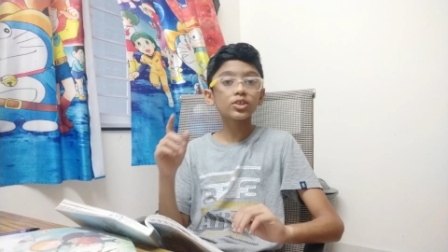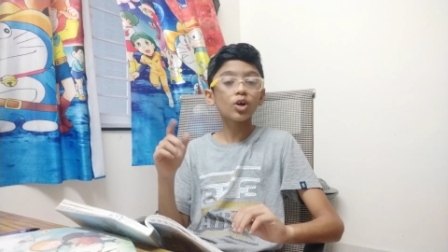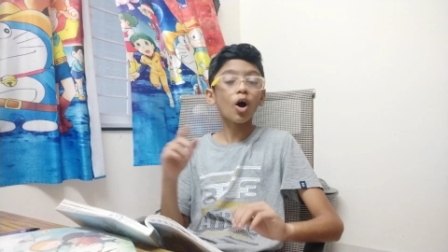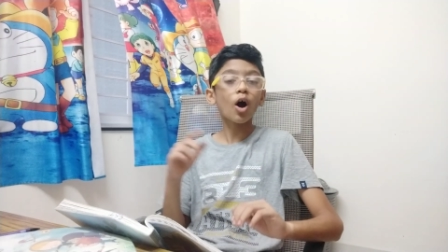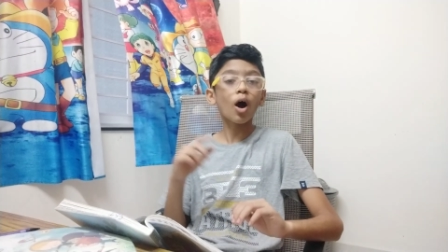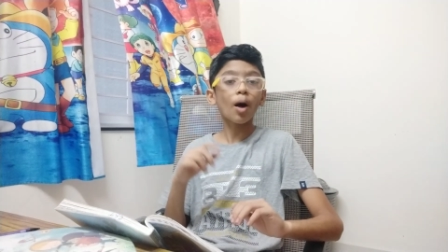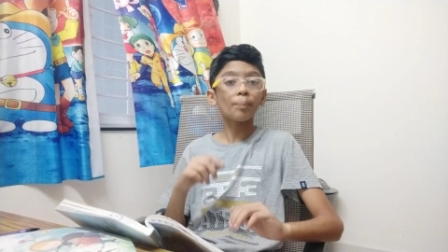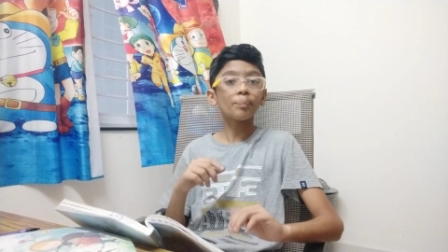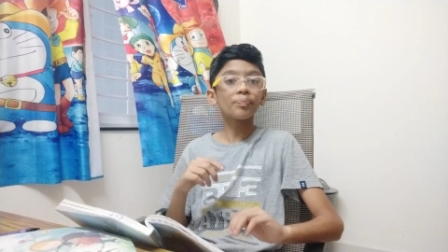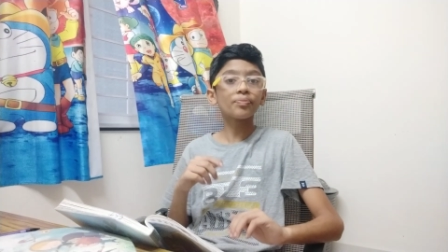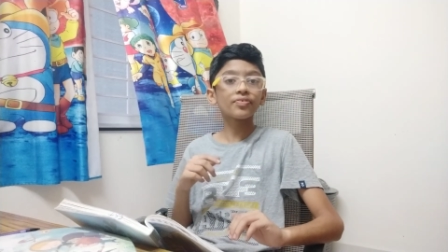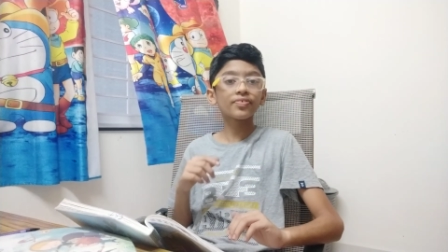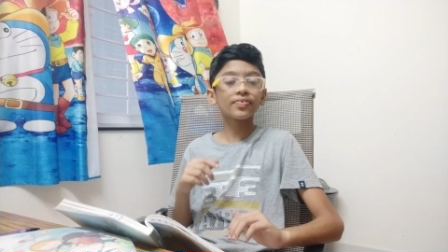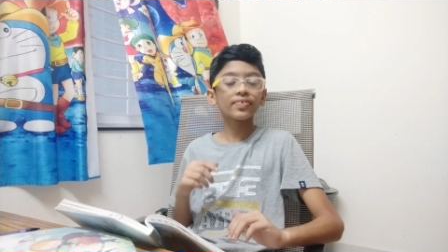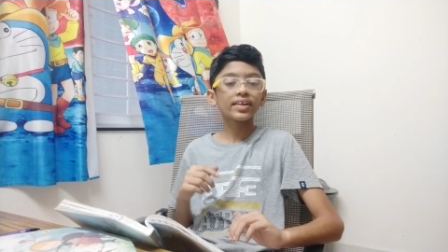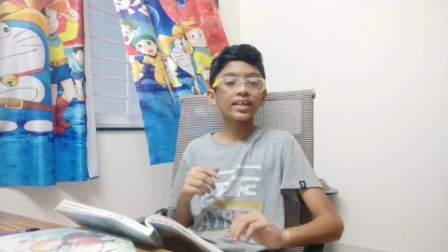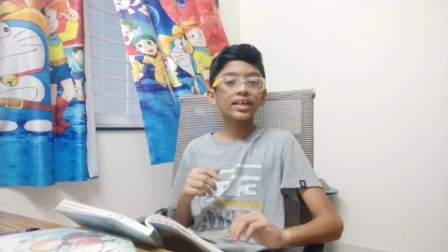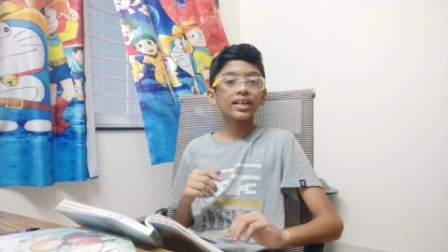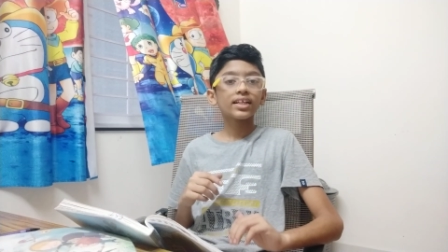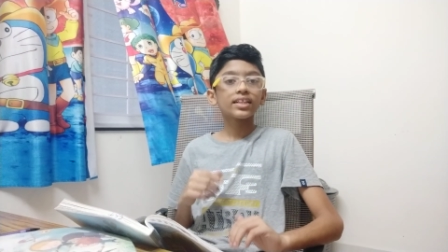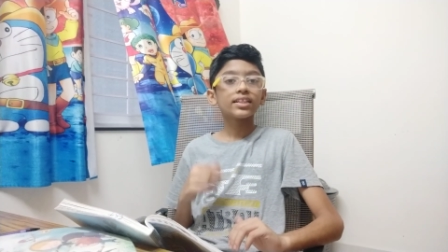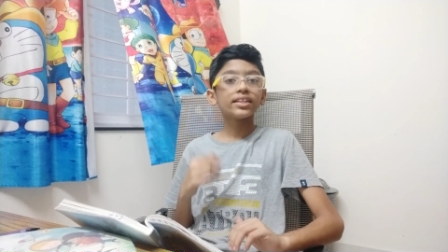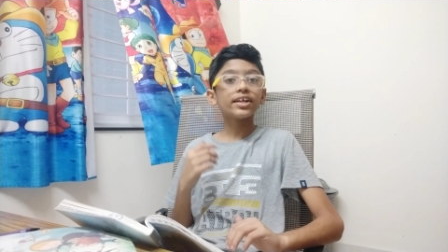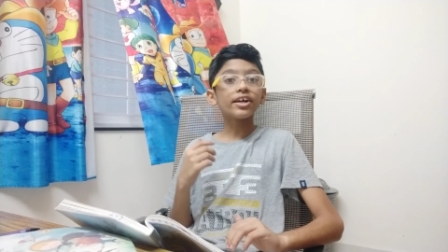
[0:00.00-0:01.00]
tops.
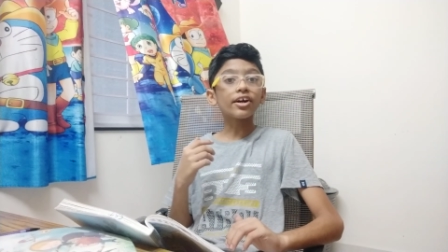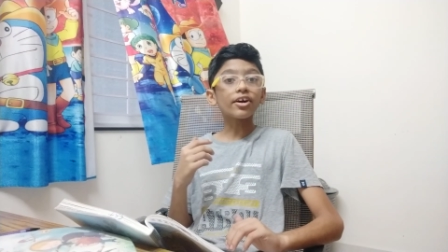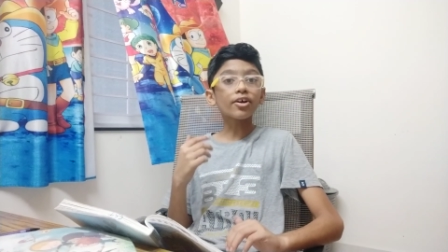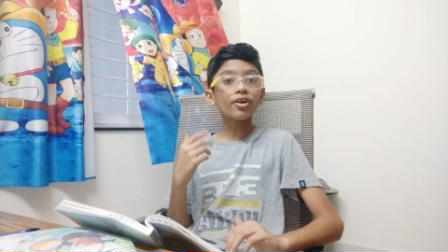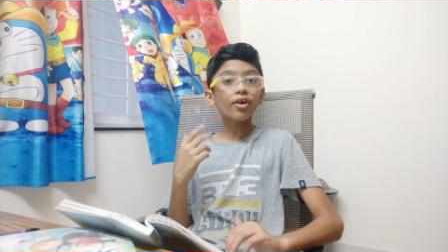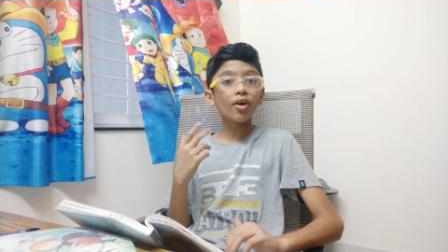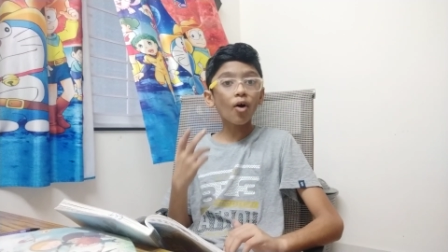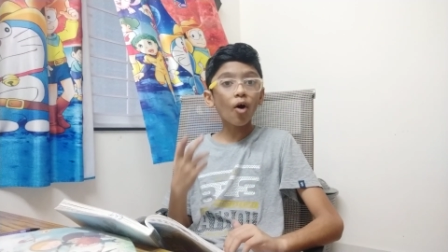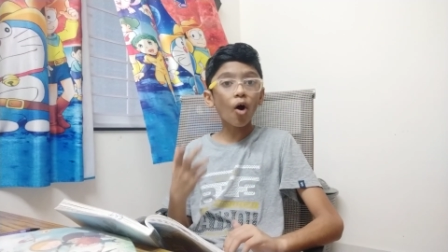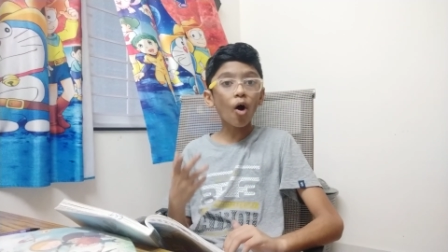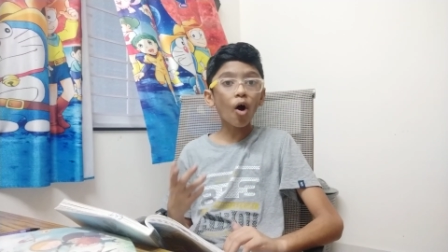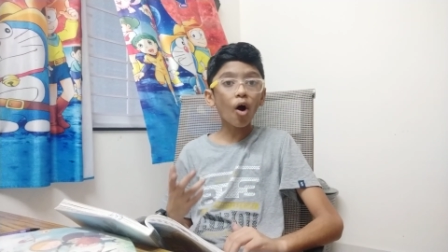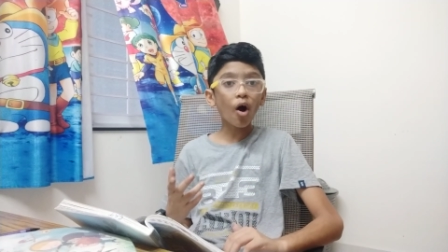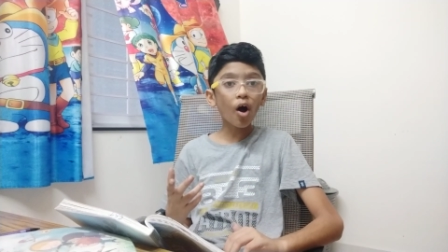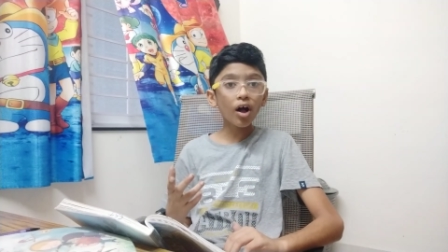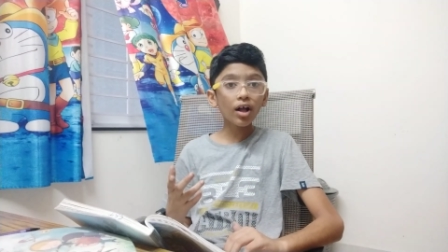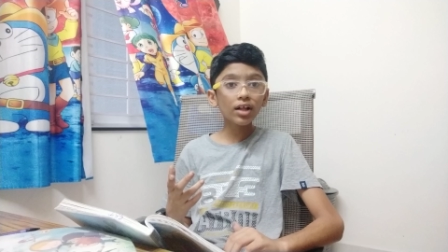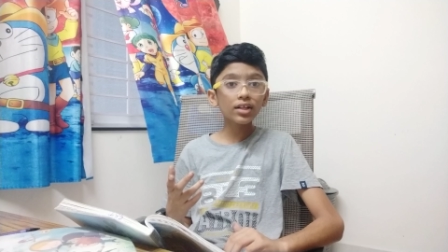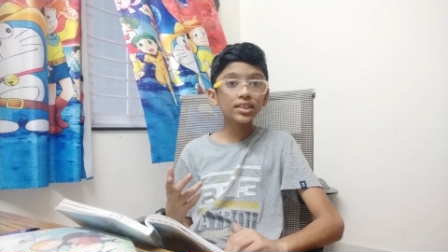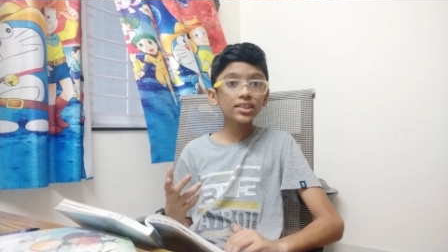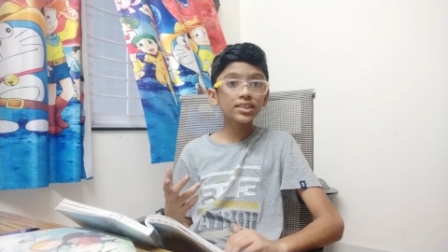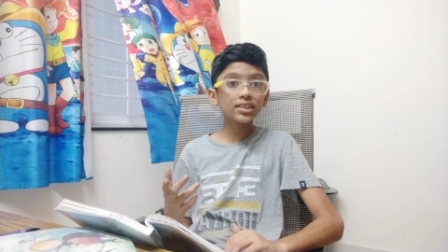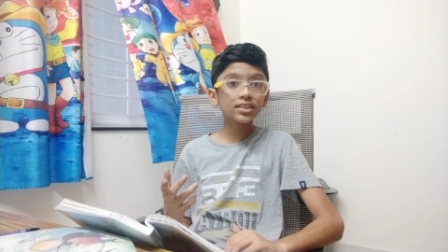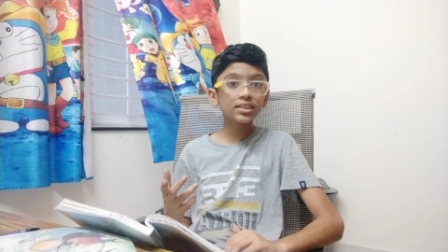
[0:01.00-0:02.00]
They are
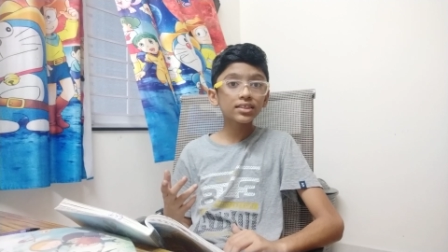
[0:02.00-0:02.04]
called.